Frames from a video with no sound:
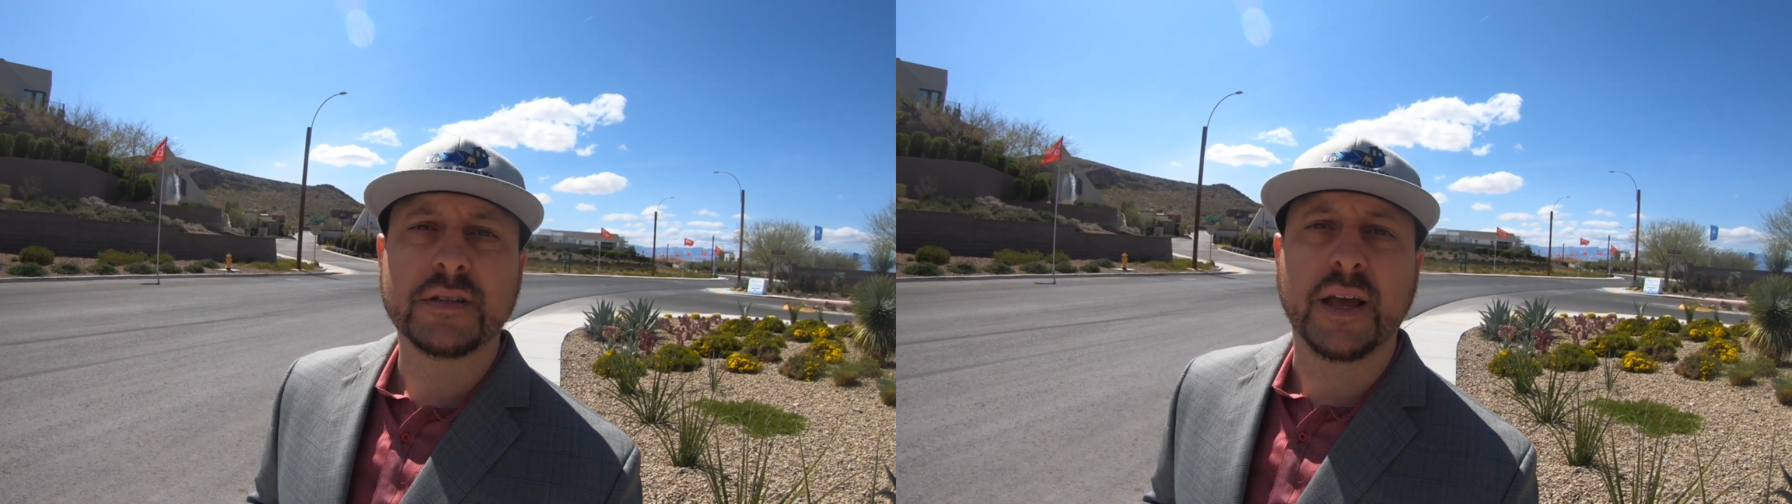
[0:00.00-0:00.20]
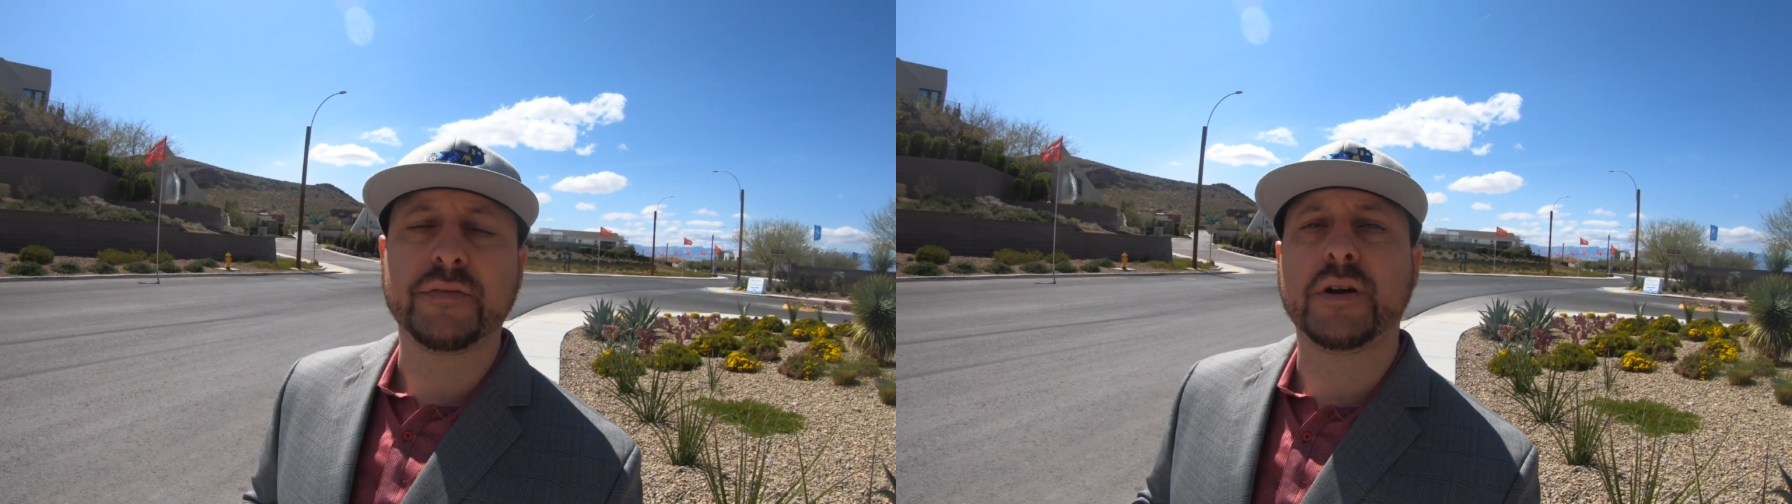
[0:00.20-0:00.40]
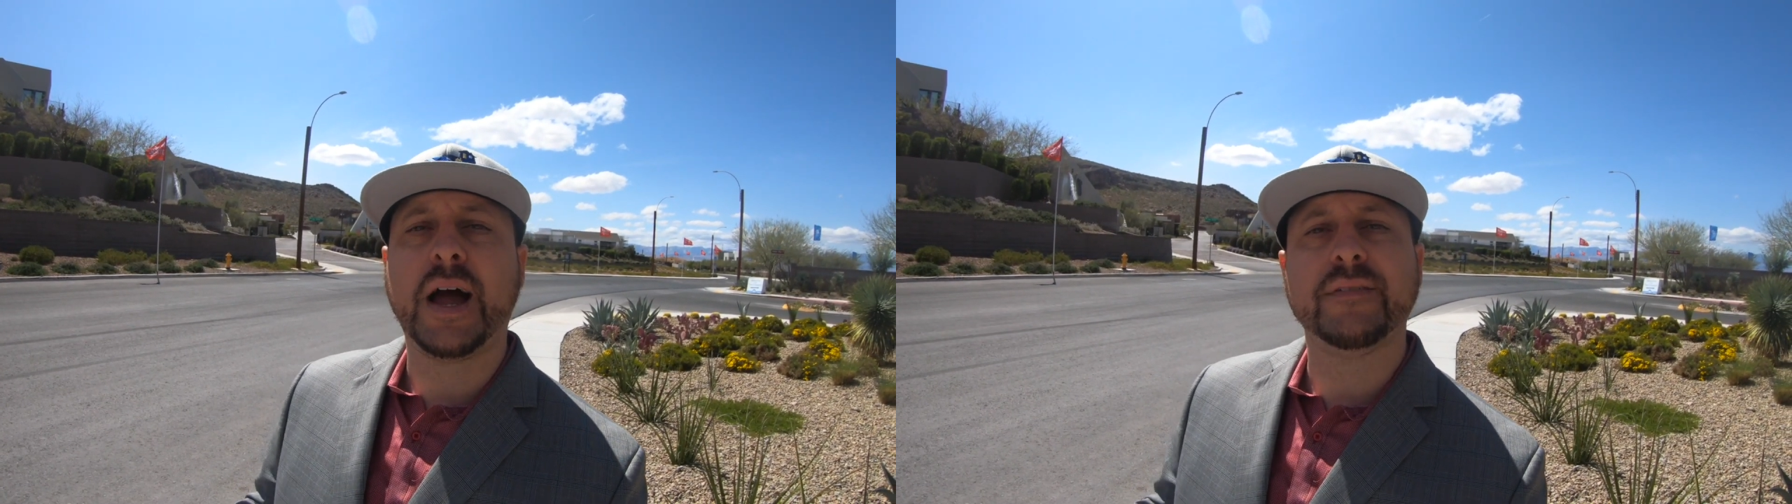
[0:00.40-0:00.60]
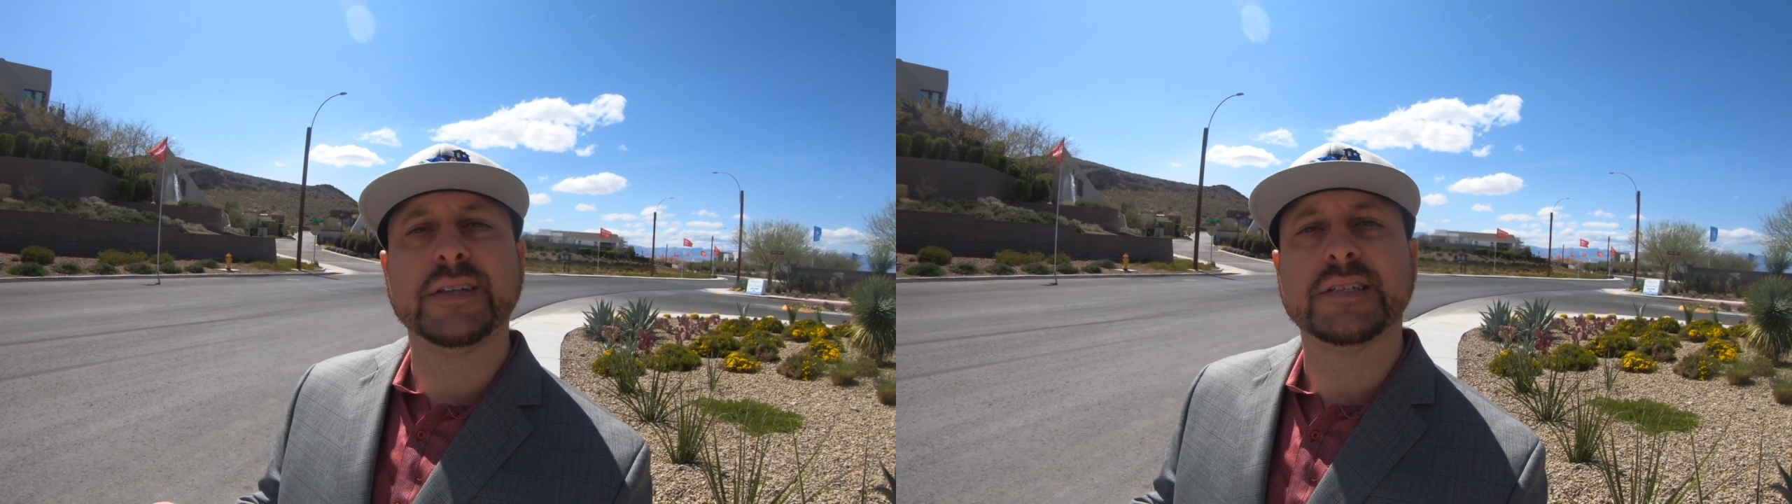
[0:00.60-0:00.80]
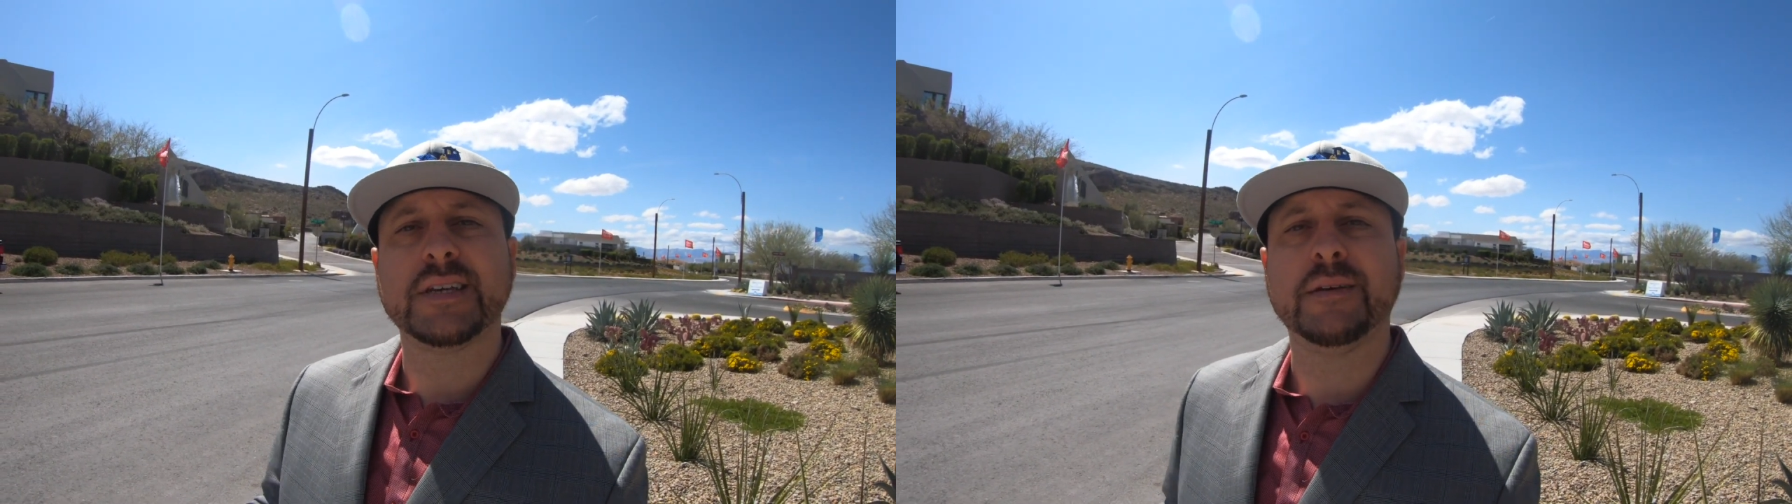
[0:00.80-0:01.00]
if they're having
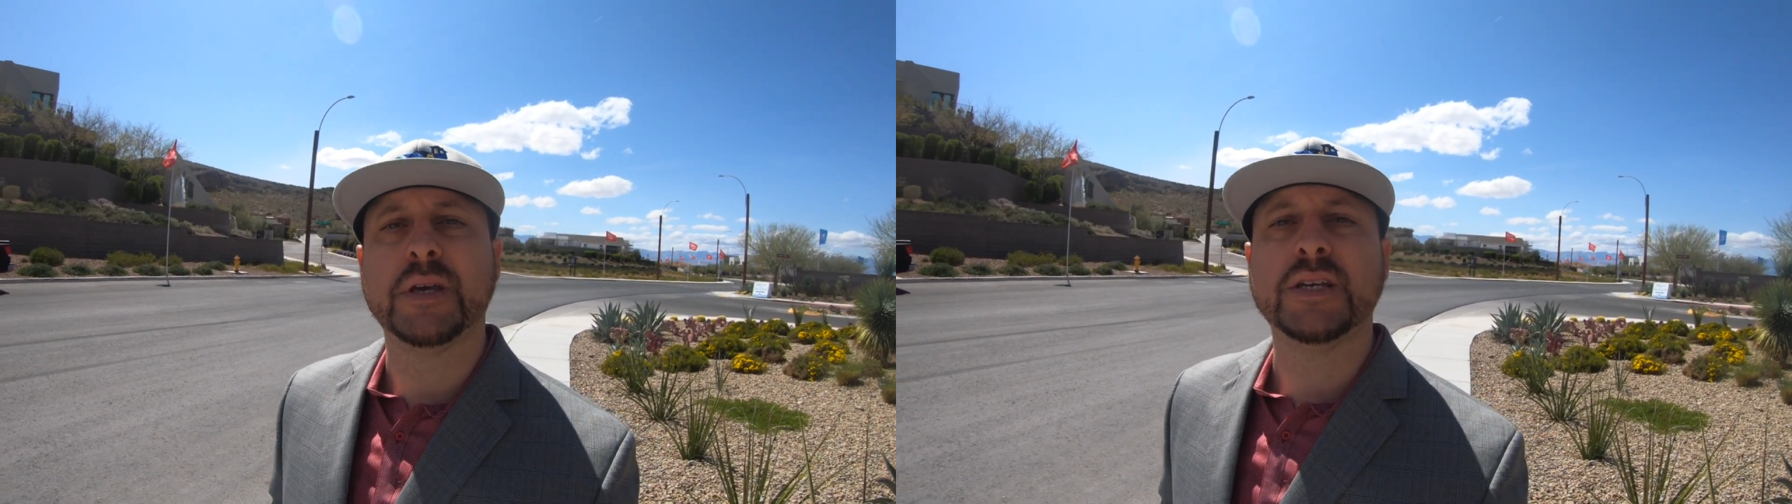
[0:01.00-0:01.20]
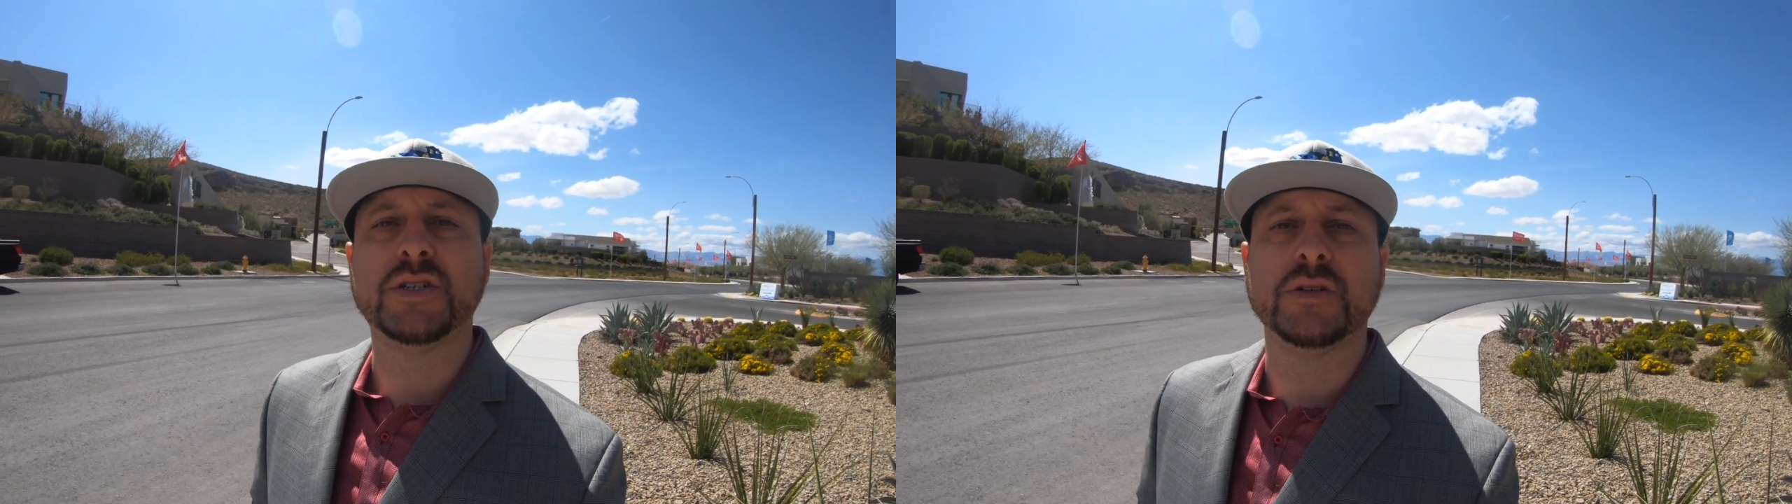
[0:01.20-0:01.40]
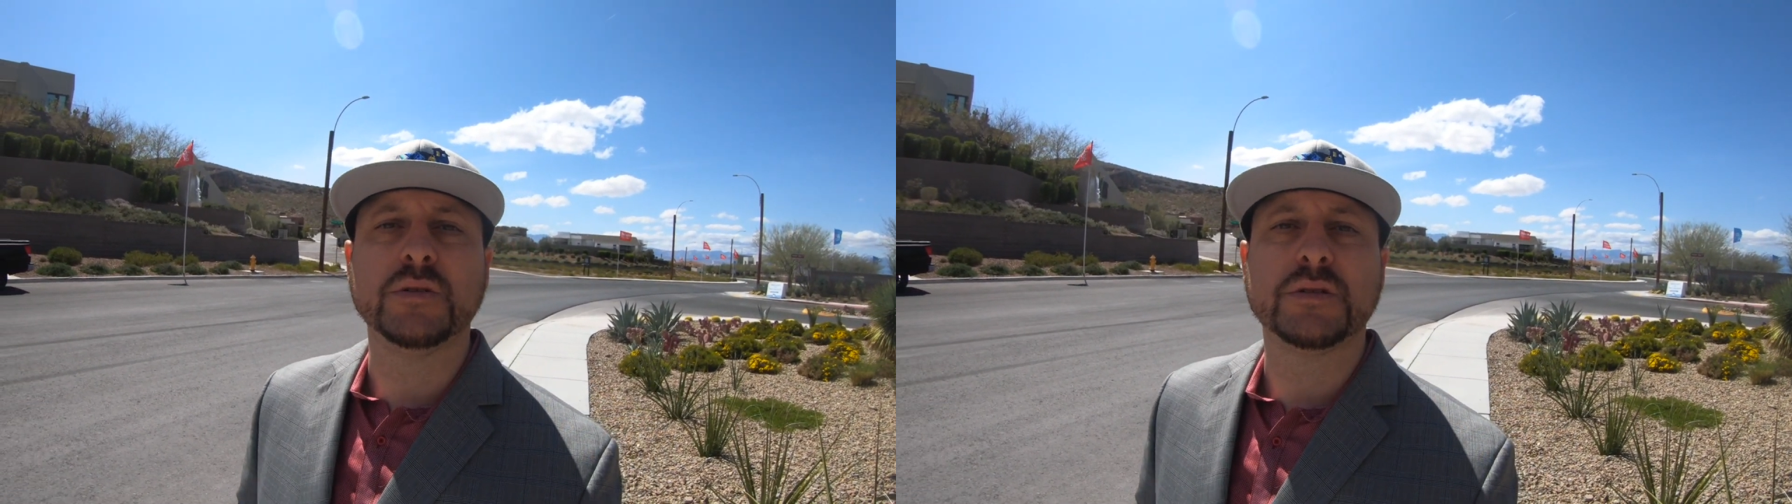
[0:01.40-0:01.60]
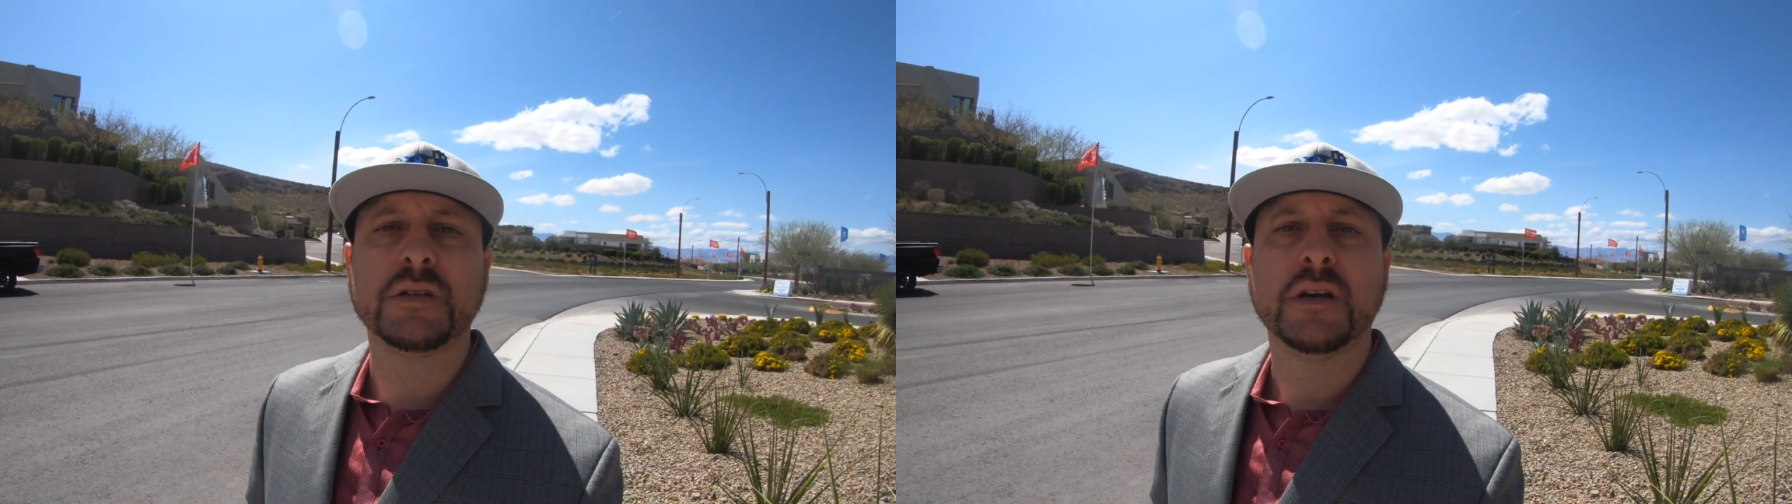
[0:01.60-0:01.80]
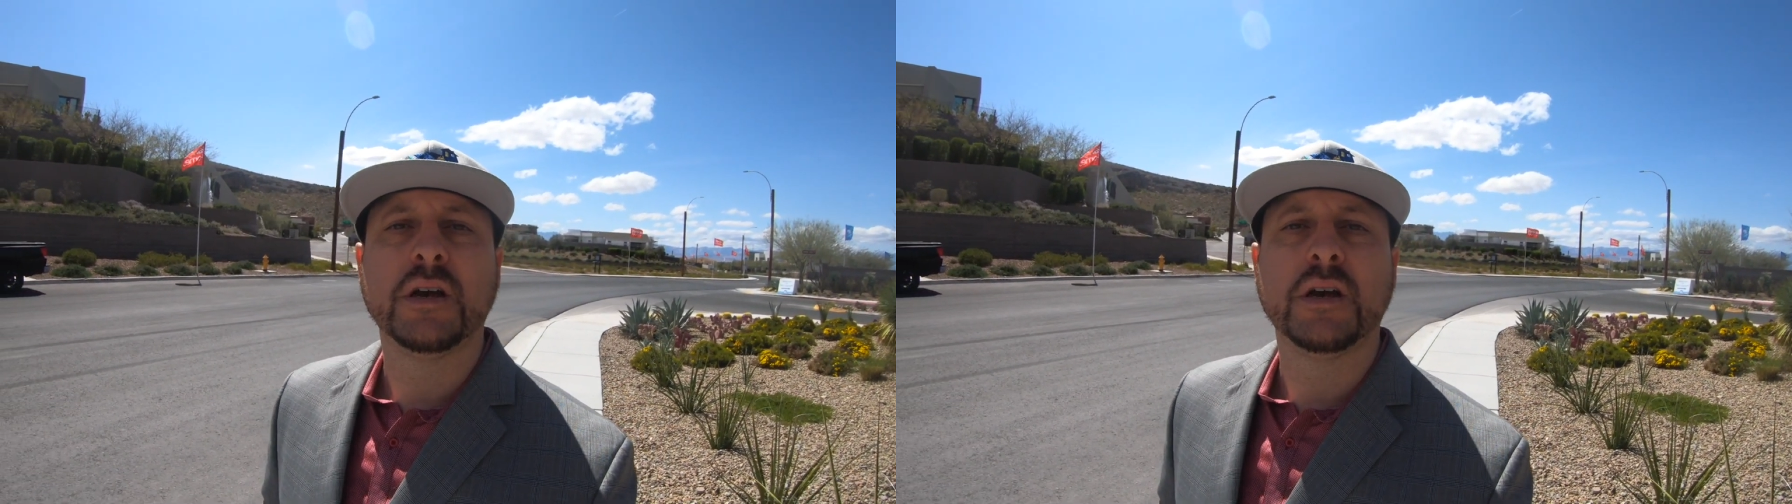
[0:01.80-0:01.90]
the same issues